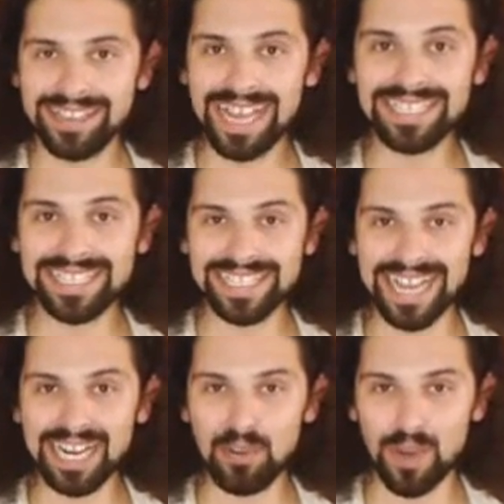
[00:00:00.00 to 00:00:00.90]
That's
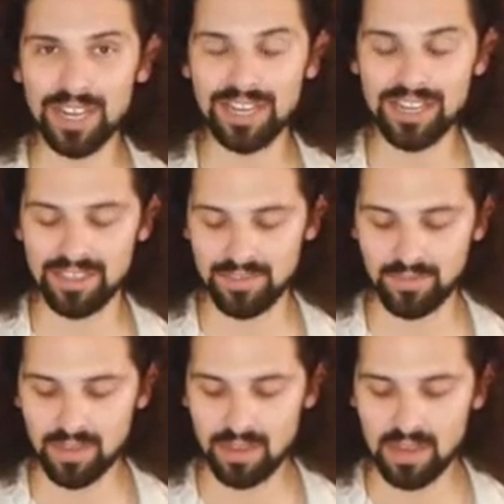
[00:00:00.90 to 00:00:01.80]
exactly what I need.
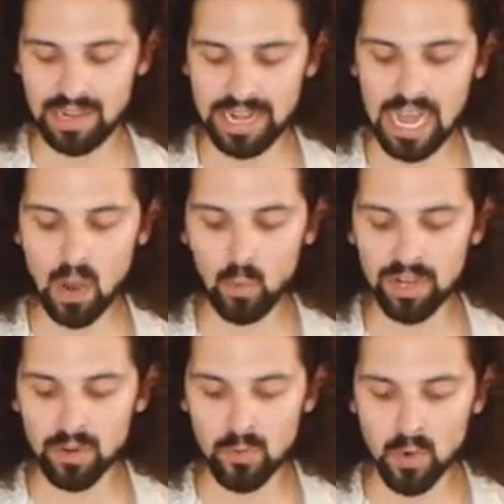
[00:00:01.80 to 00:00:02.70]
Now
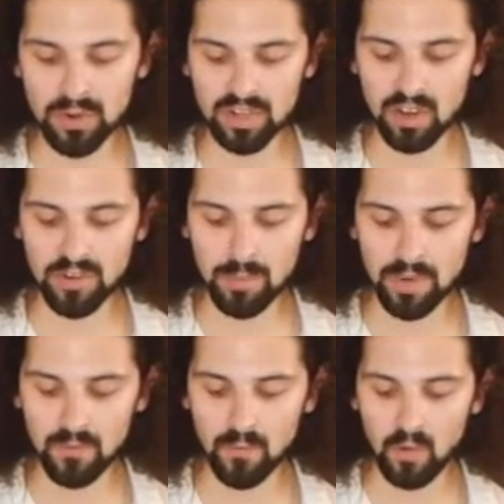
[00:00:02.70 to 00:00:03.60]
with rotary knob
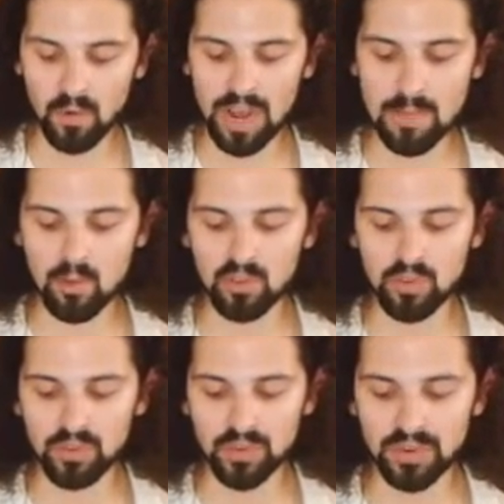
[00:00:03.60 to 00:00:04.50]
number 4, I'm going
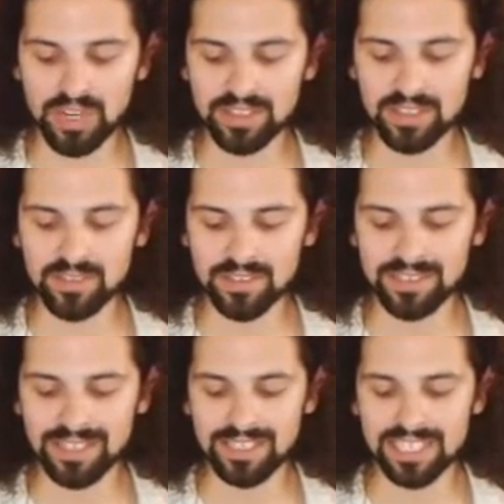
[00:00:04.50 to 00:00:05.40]
to turn it
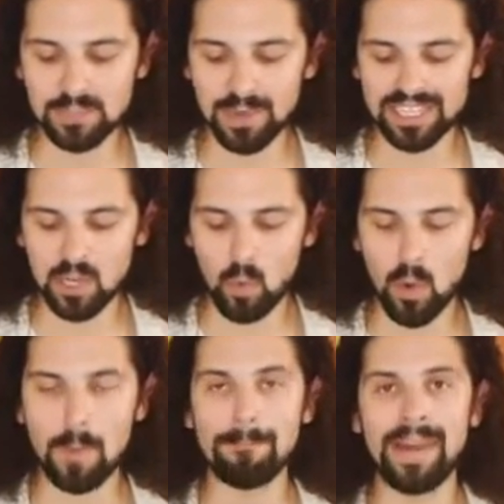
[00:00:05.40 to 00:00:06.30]
until it displays the
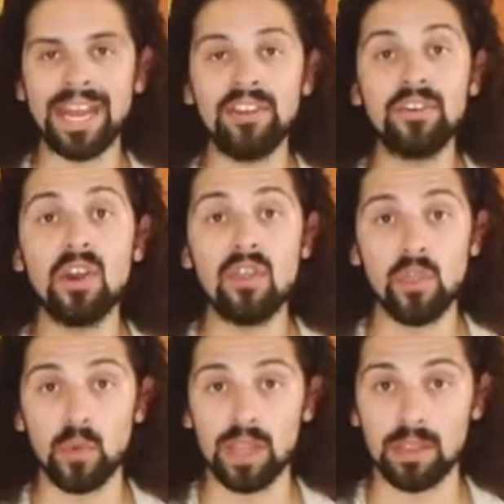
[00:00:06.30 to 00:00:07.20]
word minor
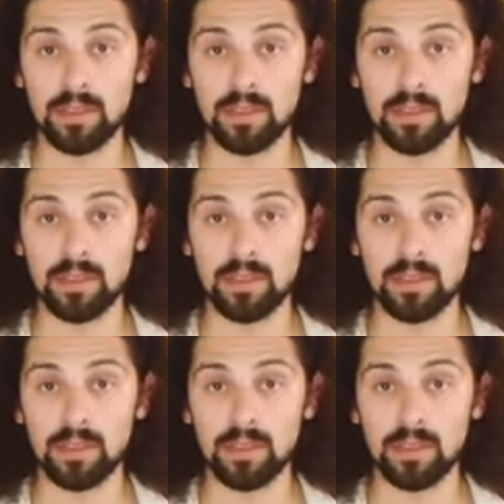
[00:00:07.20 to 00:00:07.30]
3.